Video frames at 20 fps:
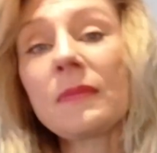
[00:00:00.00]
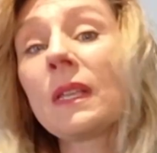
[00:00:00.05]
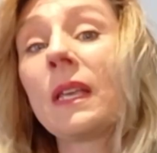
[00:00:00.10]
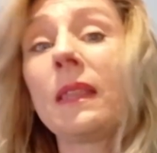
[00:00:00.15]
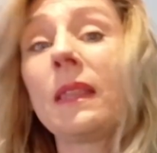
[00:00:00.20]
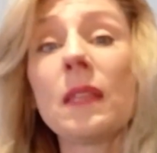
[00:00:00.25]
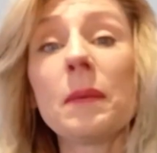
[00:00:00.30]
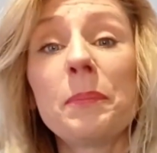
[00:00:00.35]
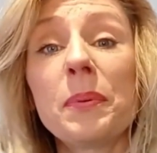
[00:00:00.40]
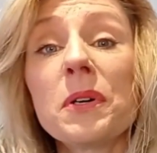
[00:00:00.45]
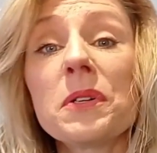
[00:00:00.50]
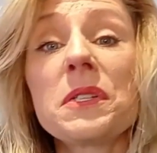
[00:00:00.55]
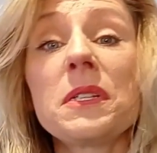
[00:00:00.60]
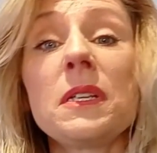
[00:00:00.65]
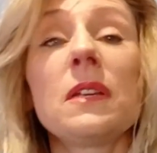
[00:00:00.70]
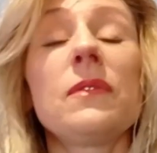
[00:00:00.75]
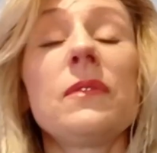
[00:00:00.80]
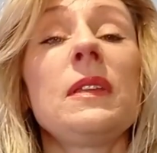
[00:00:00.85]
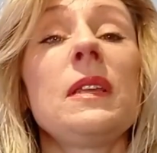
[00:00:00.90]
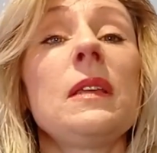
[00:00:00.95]
In the
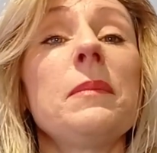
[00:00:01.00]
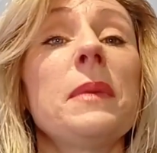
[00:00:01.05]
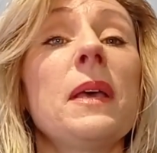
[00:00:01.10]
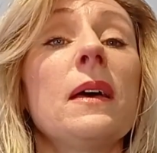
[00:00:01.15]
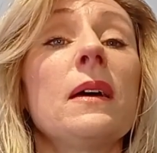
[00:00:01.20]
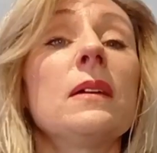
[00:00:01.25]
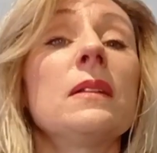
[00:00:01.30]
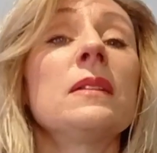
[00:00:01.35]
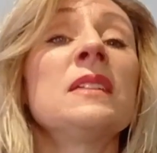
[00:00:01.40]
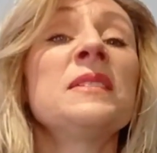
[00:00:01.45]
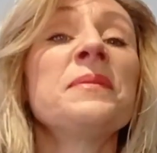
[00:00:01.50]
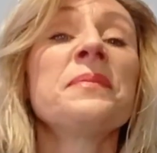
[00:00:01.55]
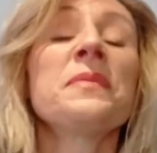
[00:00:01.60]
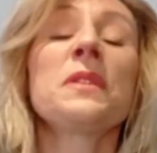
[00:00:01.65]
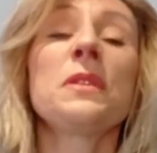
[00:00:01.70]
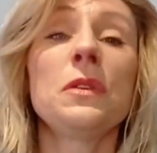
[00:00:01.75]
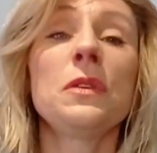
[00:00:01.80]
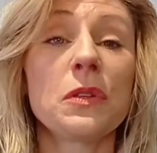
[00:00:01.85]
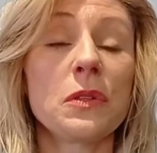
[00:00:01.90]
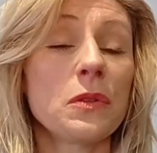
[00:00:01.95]
body of the email,
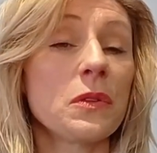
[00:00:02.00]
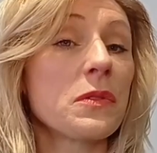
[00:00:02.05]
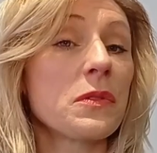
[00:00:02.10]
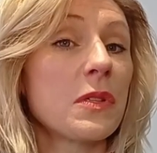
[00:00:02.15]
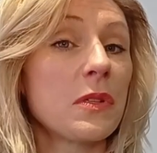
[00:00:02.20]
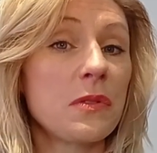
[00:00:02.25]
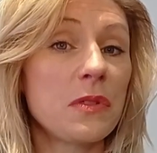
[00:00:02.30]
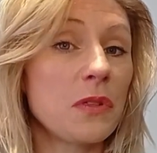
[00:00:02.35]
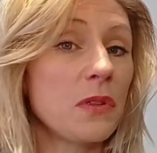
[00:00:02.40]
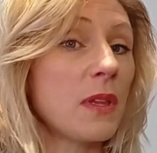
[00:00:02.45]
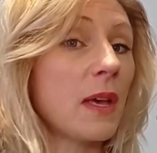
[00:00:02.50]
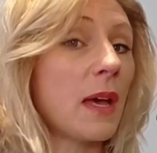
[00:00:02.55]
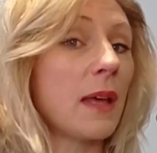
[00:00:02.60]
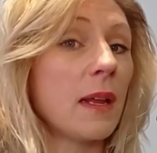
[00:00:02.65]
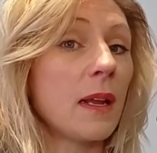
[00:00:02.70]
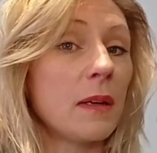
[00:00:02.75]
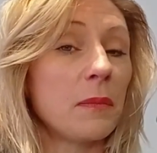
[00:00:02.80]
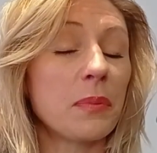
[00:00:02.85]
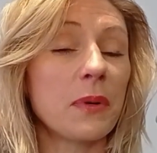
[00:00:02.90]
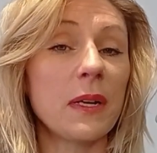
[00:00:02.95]
you can also do that
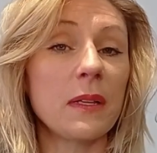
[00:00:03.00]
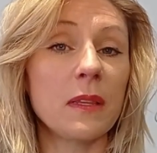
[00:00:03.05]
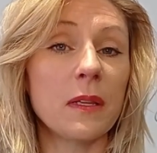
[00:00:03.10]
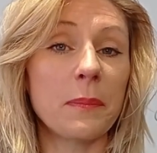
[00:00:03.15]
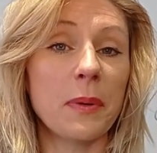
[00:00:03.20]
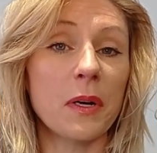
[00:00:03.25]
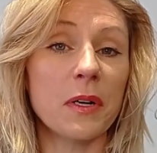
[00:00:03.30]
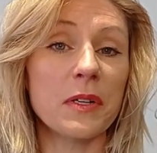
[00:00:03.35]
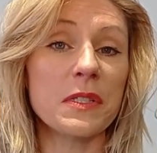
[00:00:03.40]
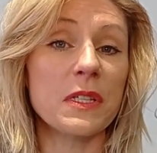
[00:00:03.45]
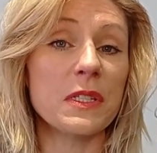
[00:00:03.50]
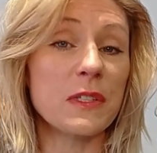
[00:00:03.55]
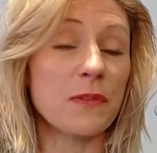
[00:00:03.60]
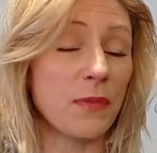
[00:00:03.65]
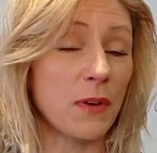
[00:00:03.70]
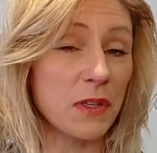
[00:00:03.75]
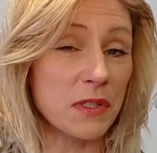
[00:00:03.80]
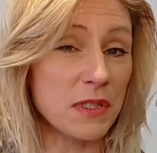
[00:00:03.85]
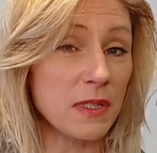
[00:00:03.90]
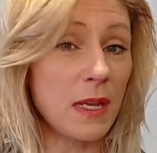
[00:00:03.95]
and bring the person's
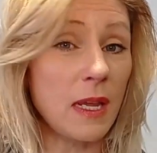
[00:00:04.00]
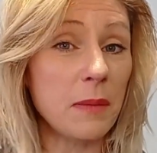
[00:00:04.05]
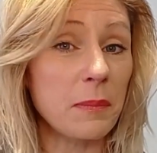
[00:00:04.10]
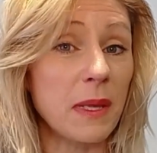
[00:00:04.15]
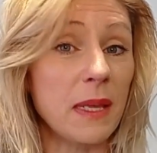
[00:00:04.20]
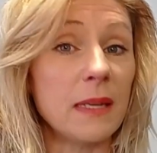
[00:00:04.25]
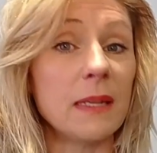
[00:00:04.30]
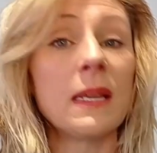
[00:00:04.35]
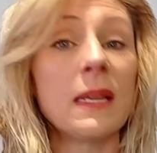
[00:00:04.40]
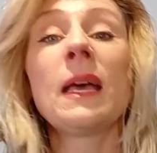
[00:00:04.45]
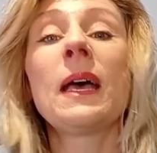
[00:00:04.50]
first name in,